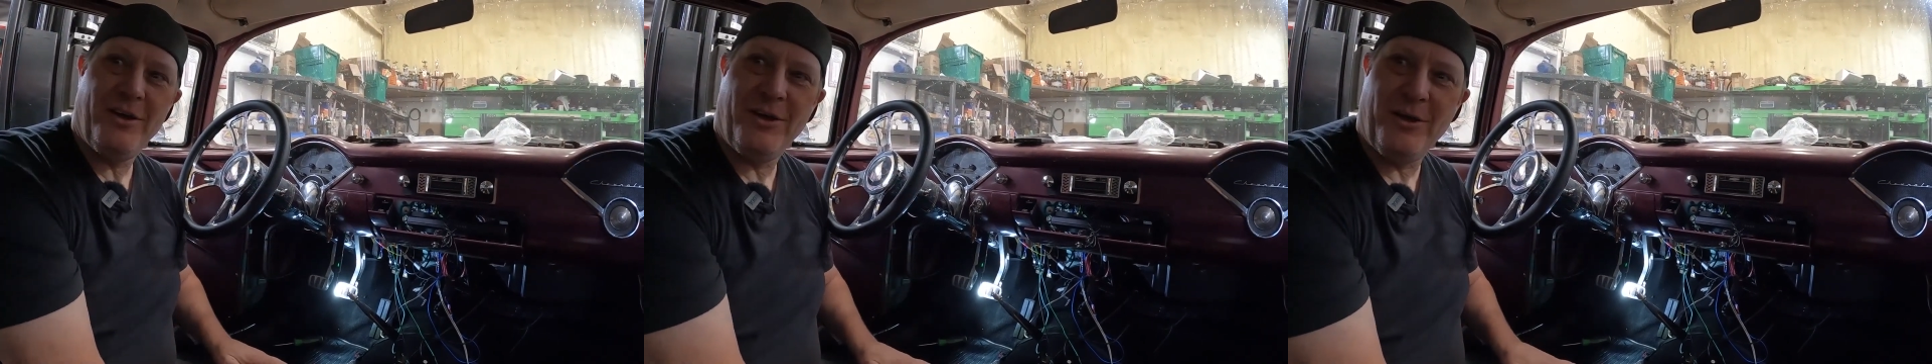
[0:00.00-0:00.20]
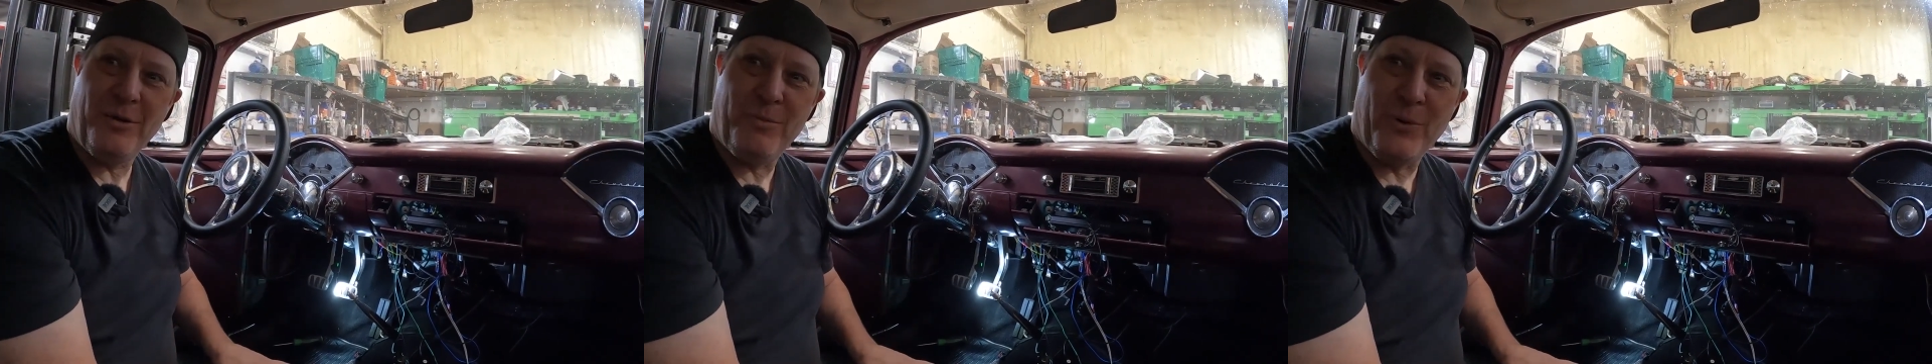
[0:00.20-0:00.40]

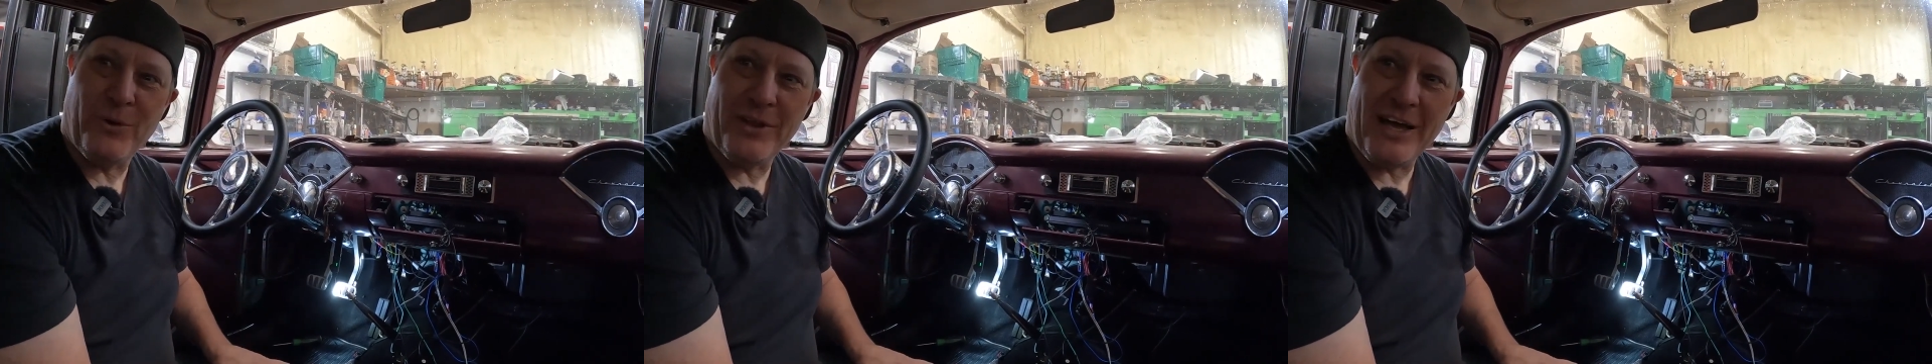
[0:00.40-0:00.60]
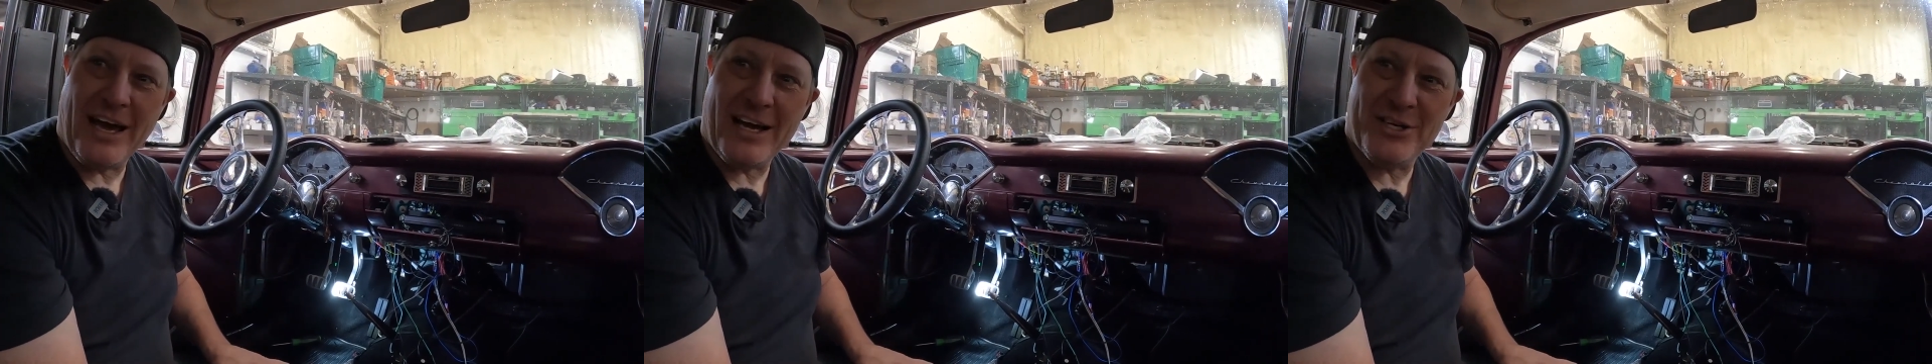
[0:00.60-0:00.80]
you pull
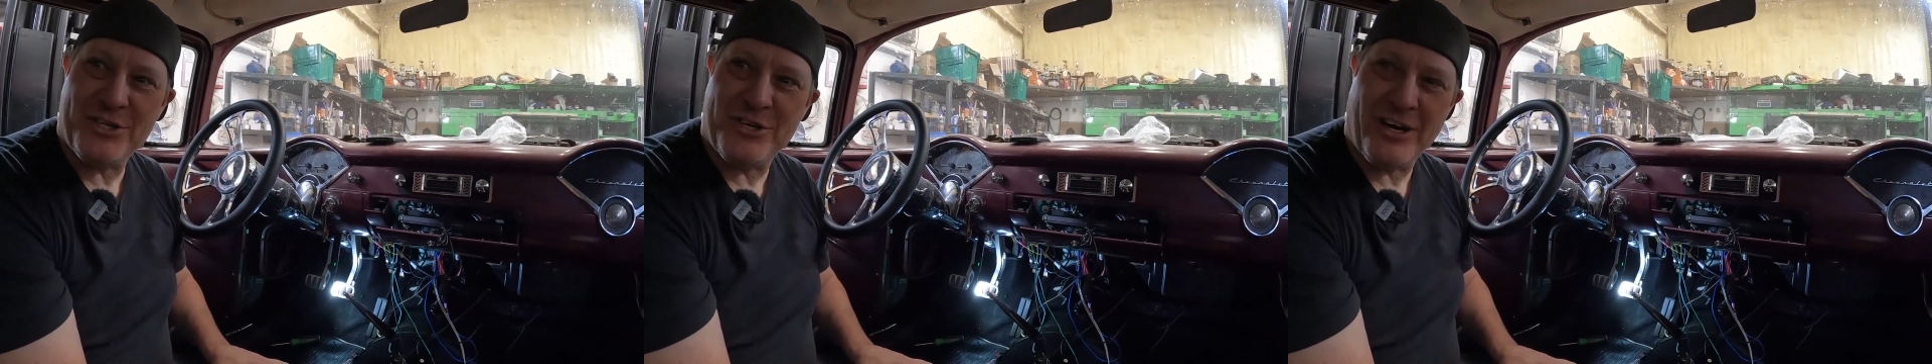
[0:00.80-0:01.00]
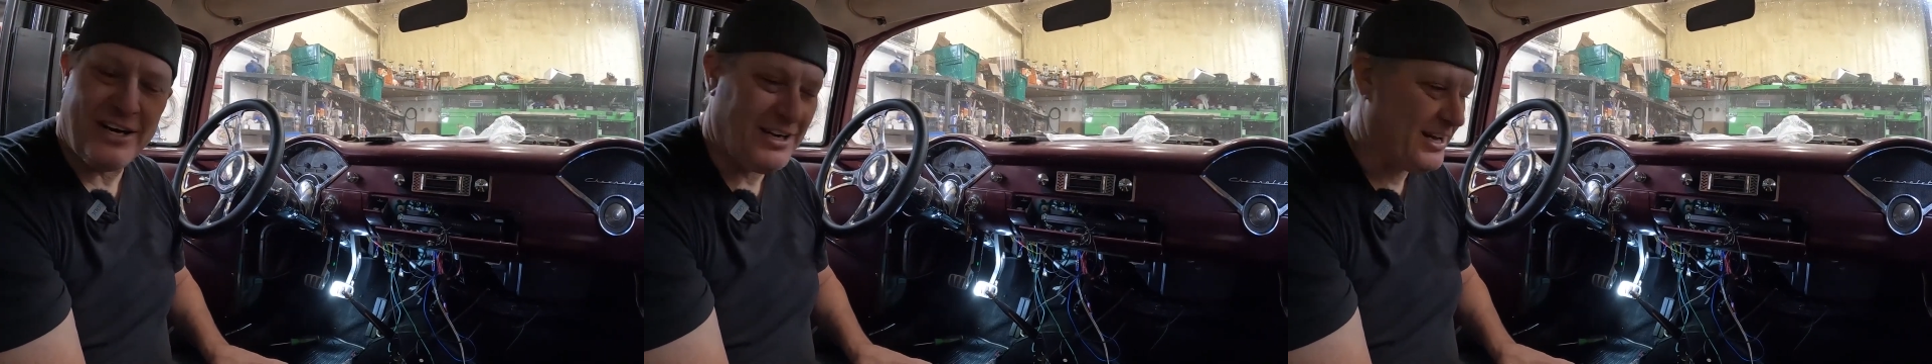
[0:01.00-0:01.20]
the
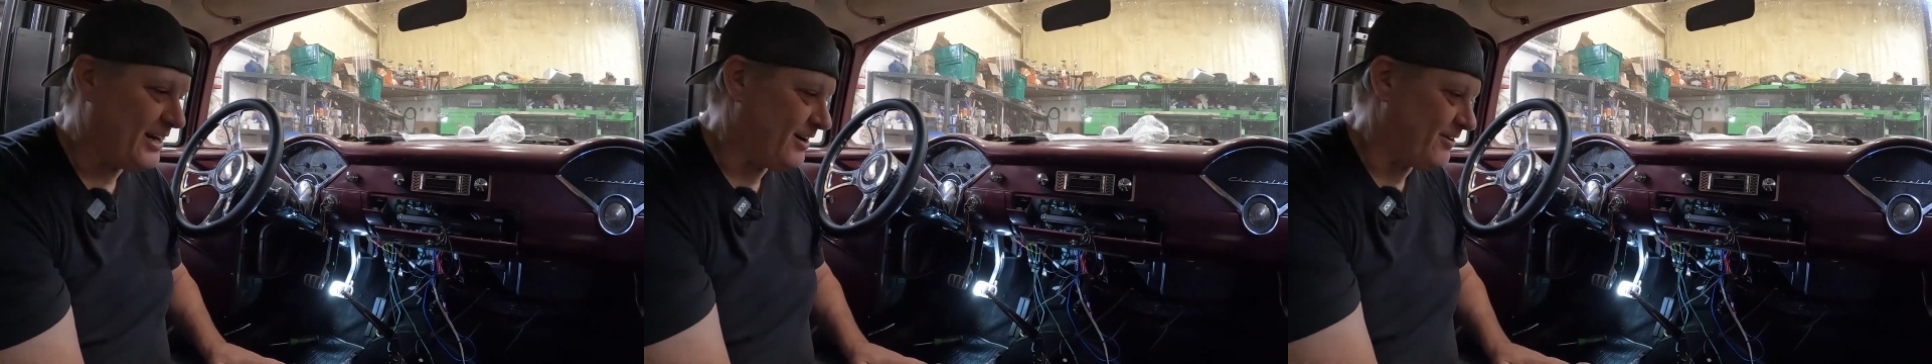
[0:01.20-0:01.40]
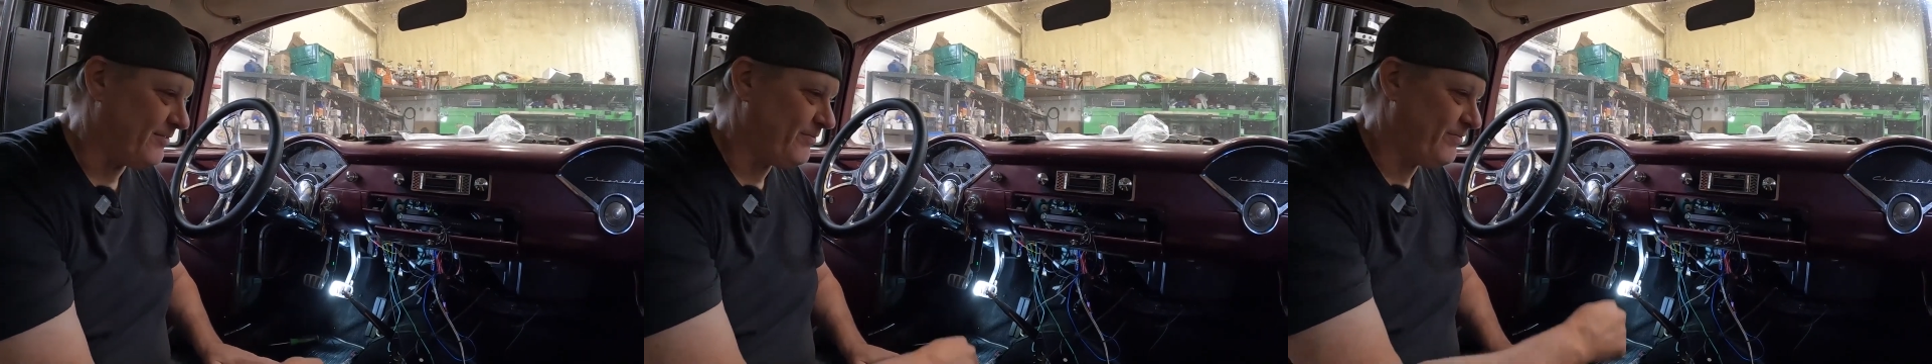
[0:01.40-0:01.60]
ashtray
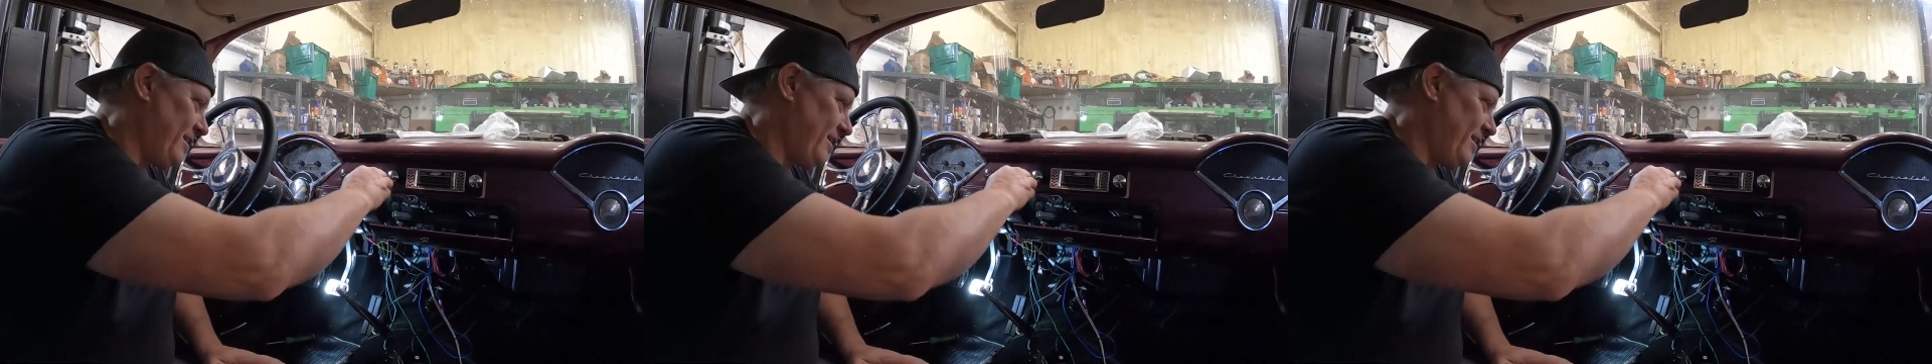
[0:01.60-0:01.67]
down